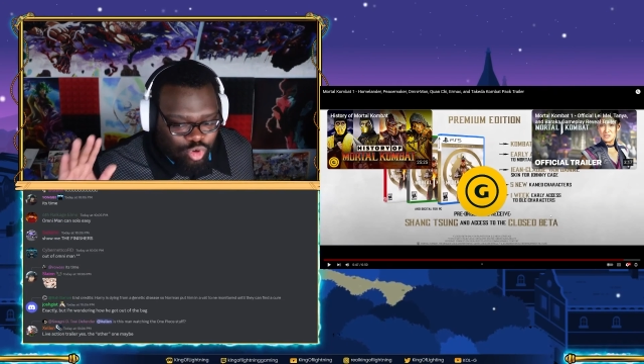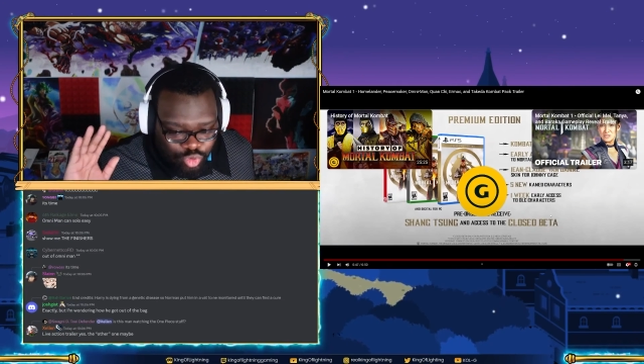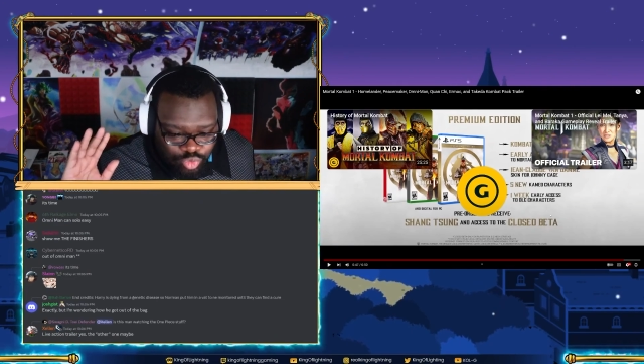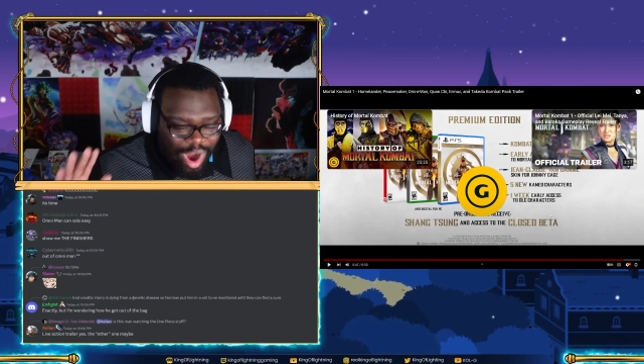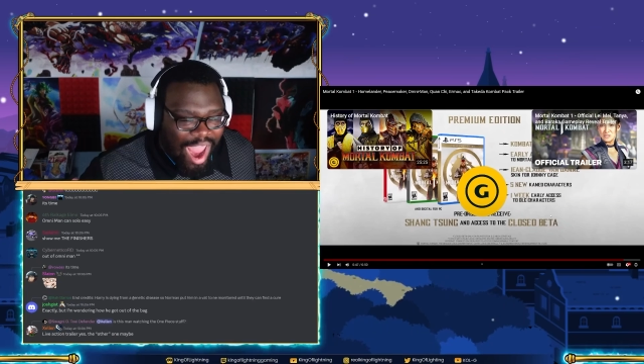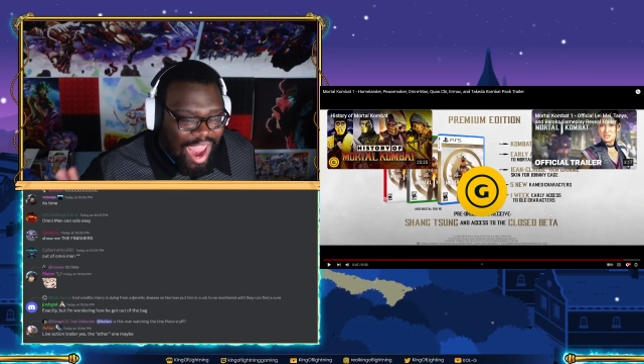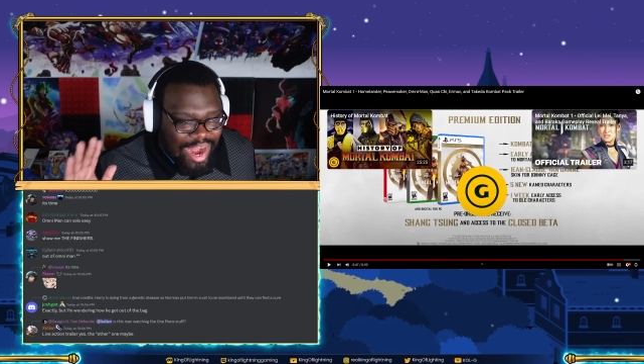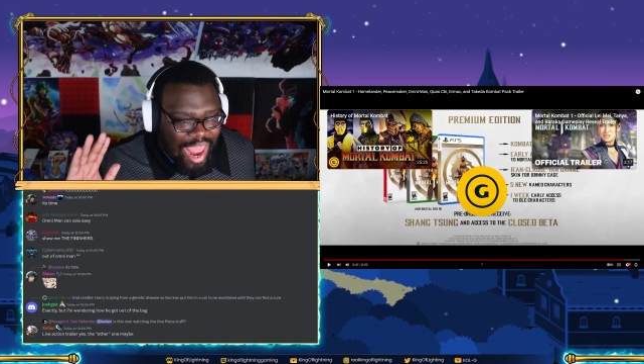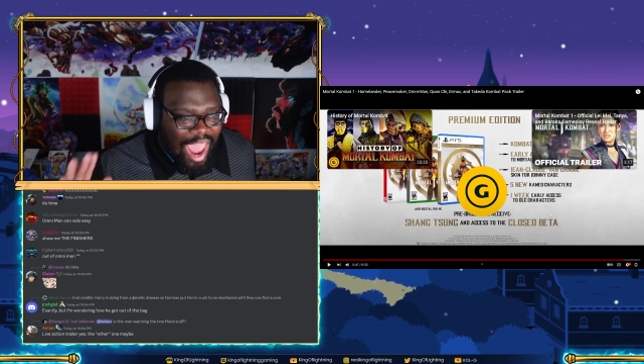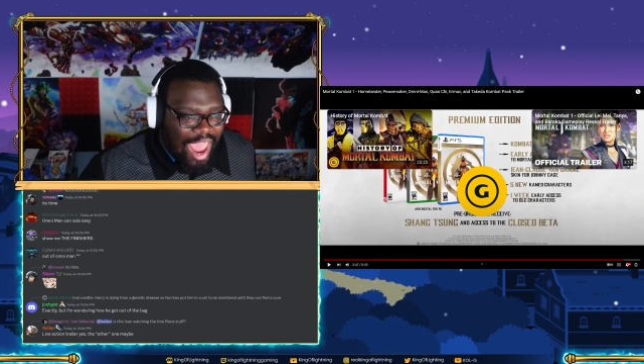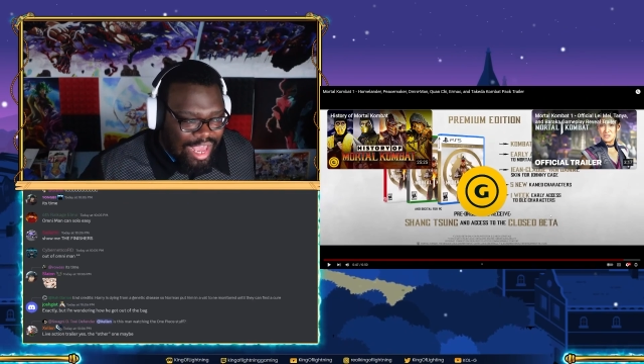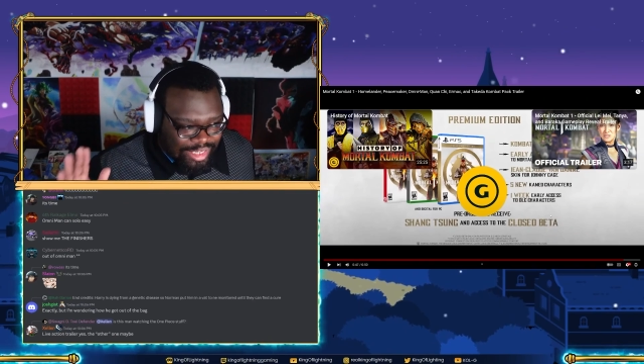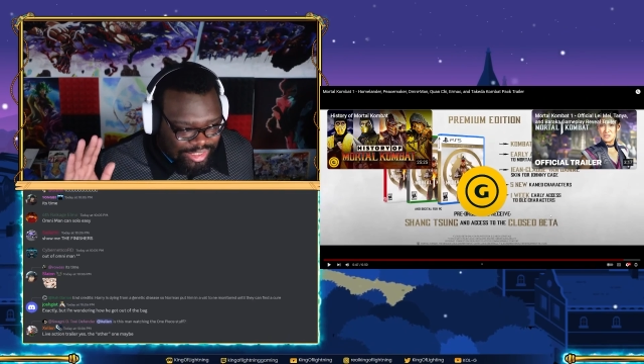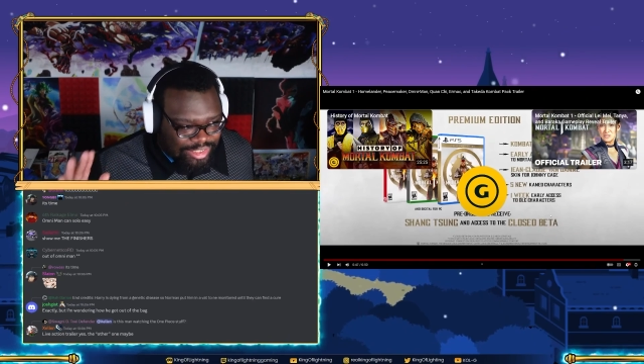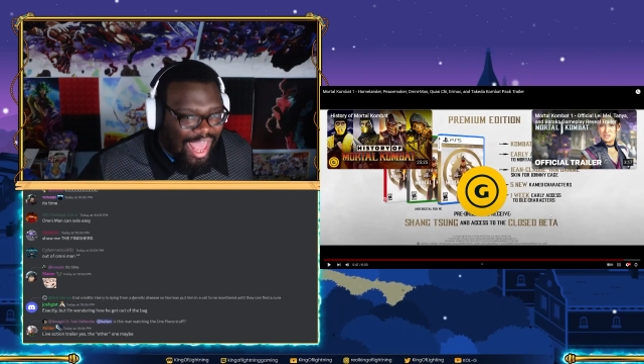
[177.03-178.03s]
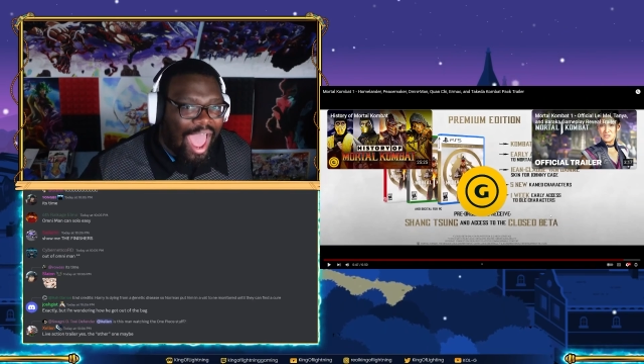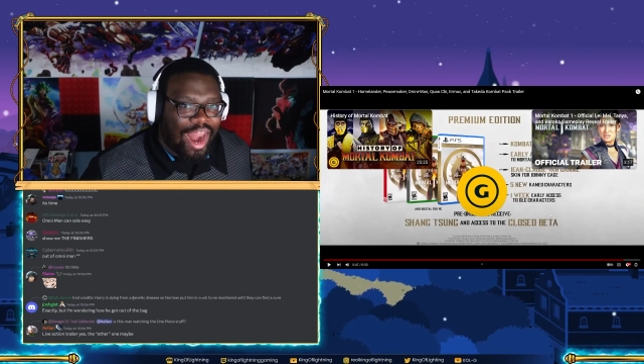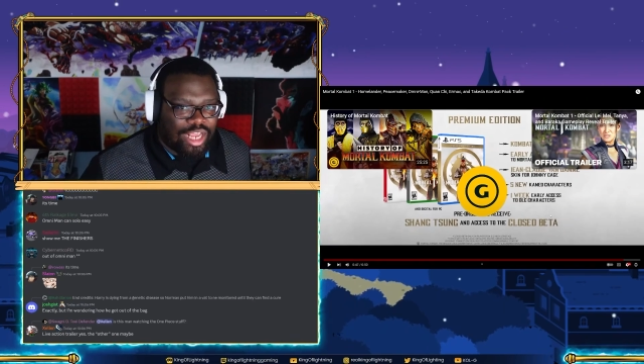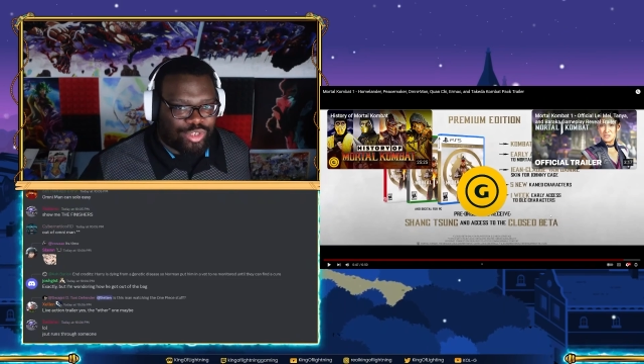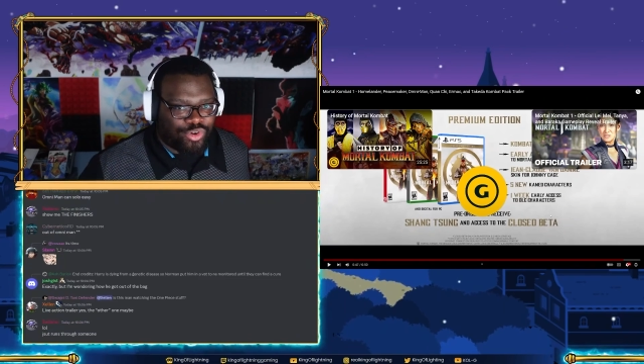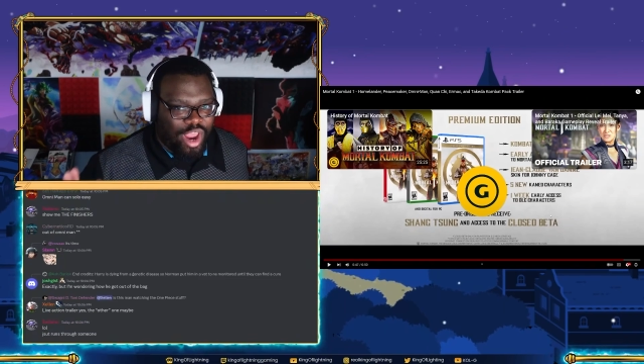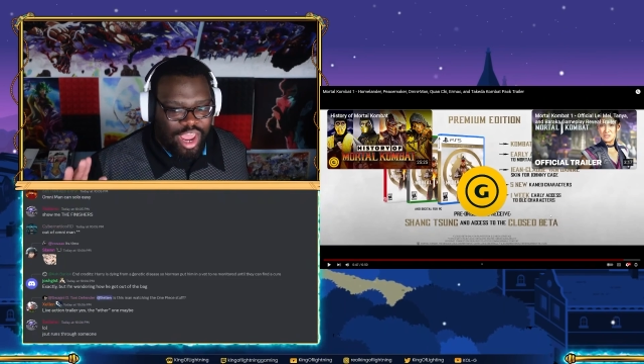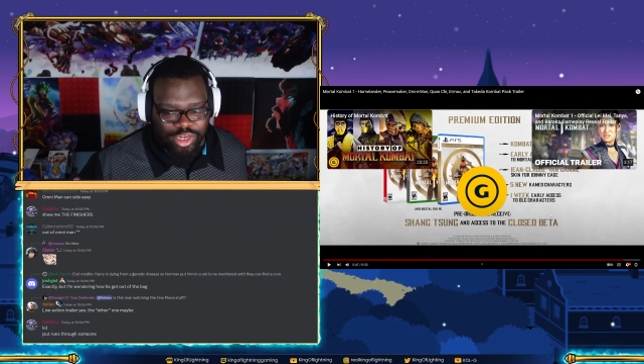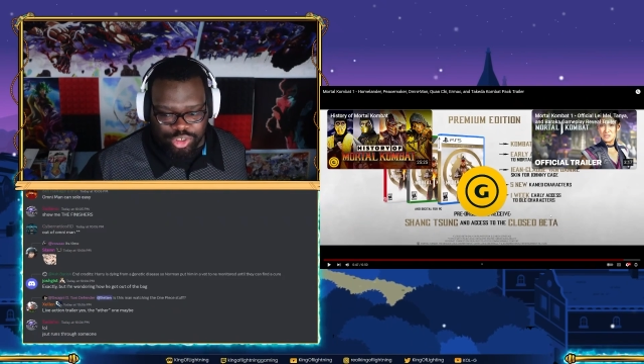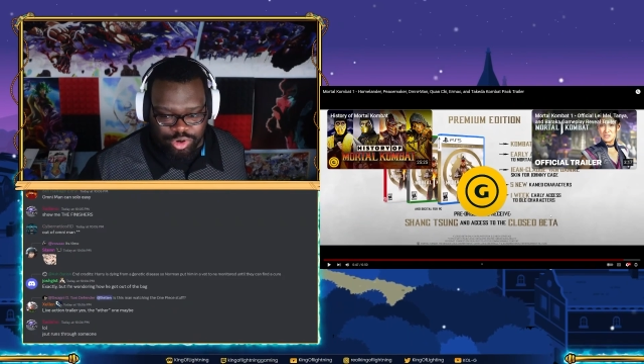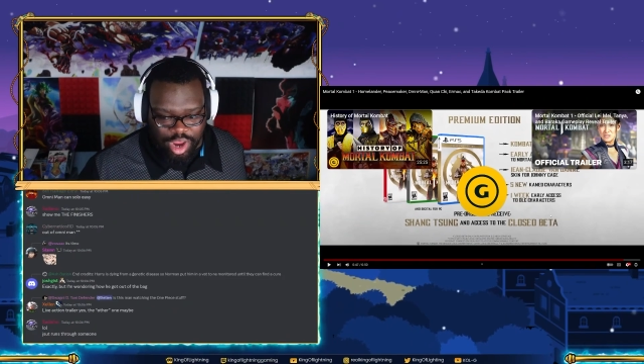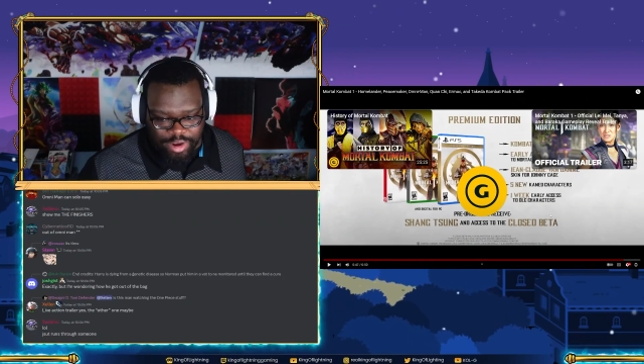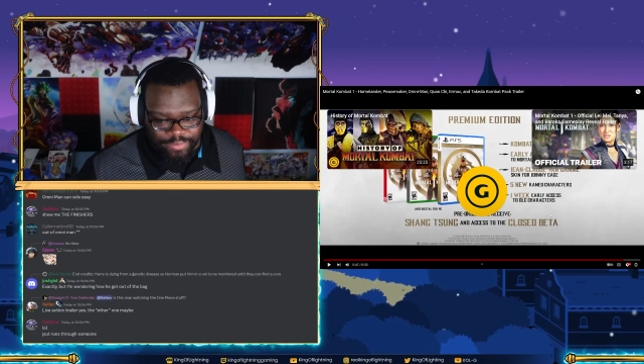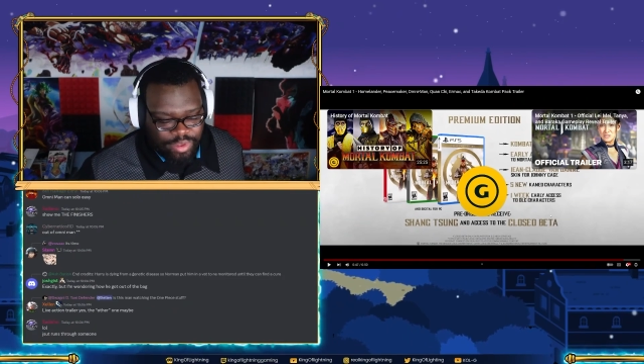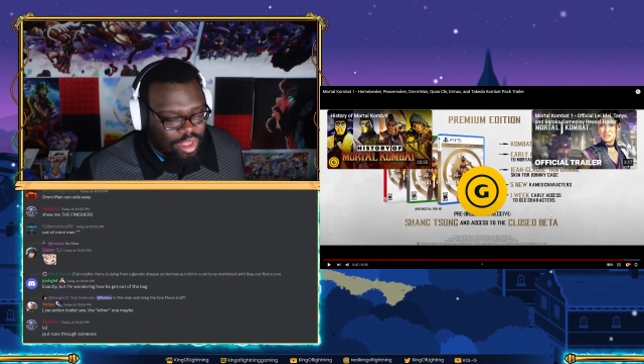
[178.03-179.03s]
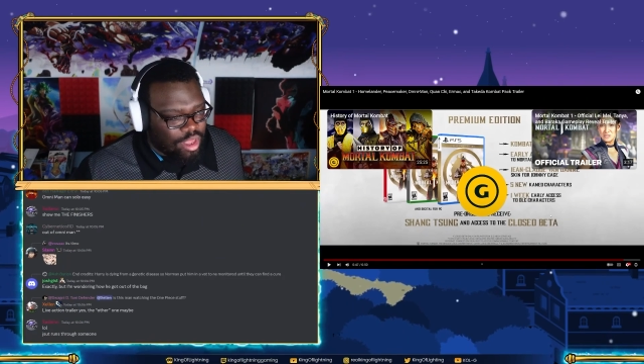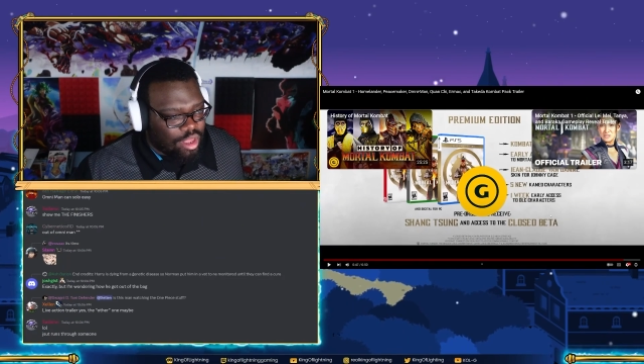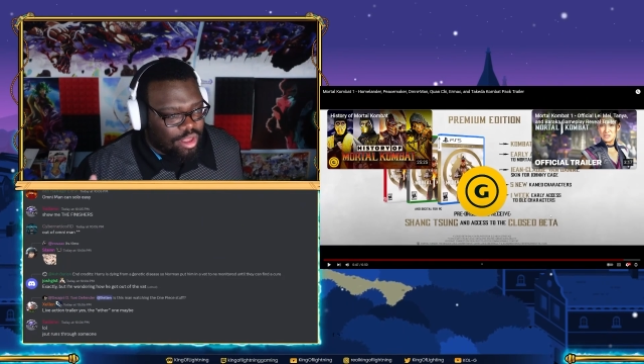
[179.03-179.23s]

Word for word: grade A status for A-Train.